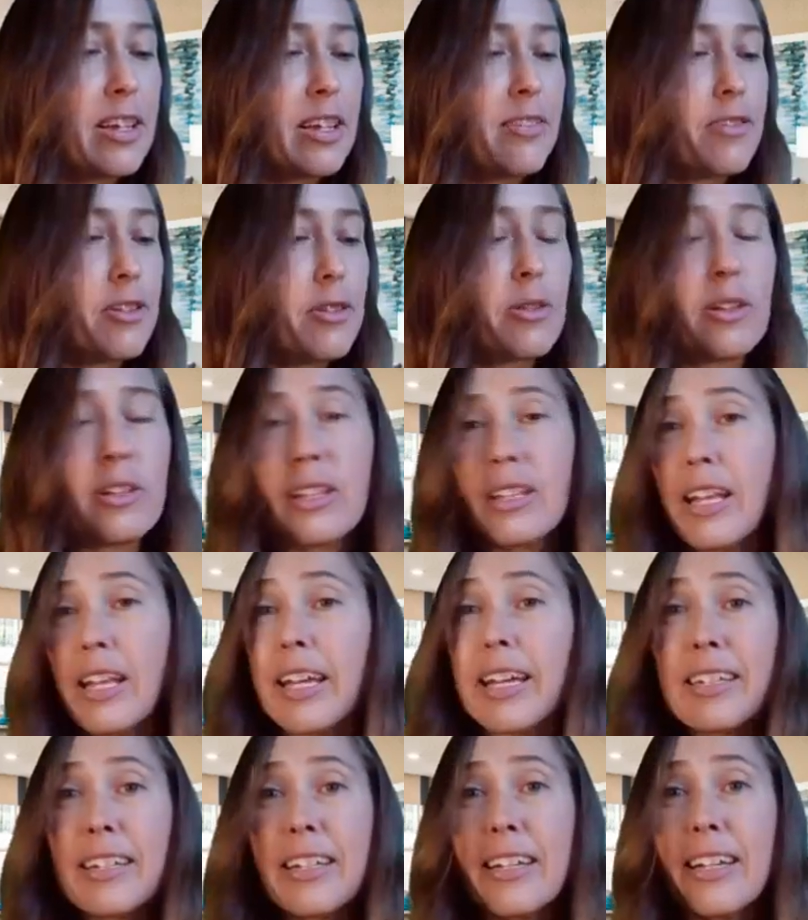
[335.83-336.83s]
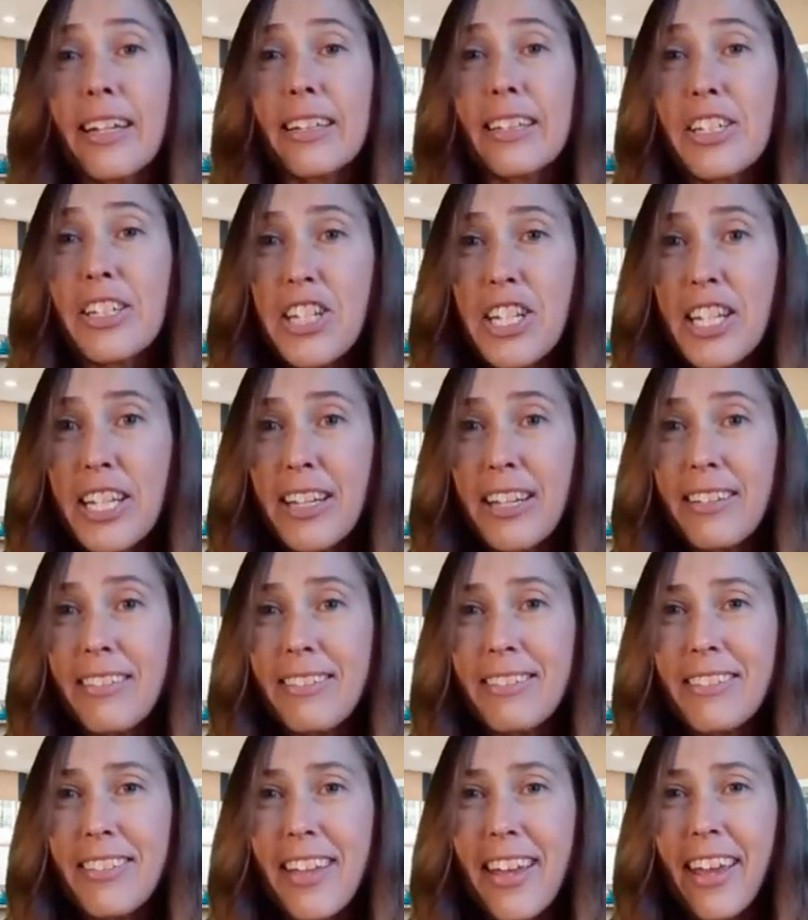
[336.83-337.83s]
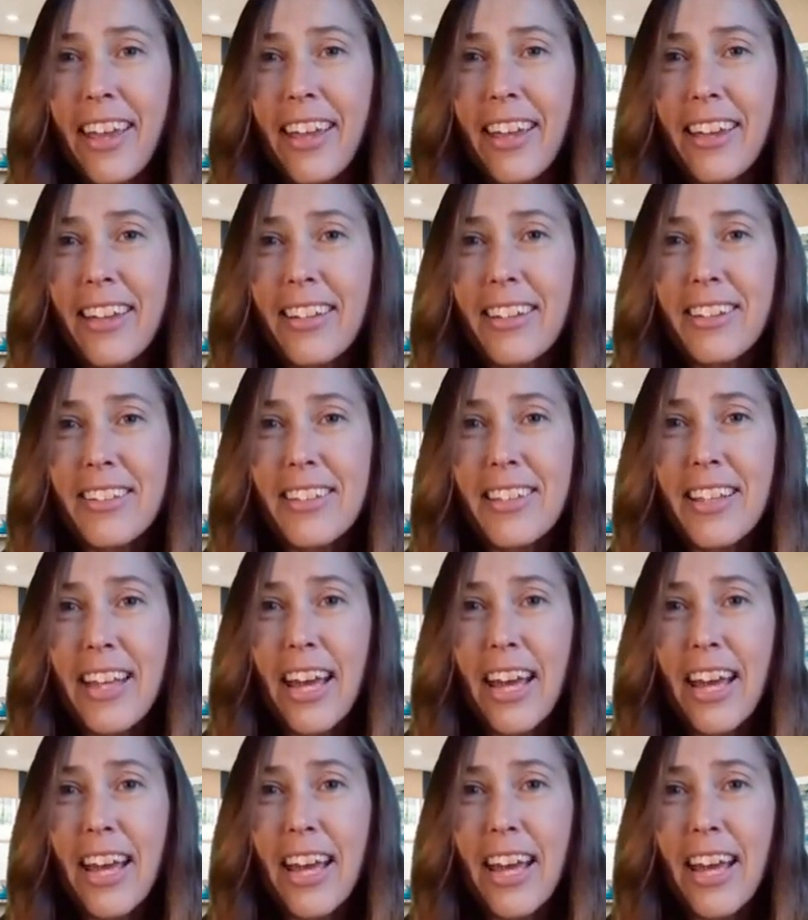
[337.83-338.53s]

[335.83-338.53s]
if you like English tea and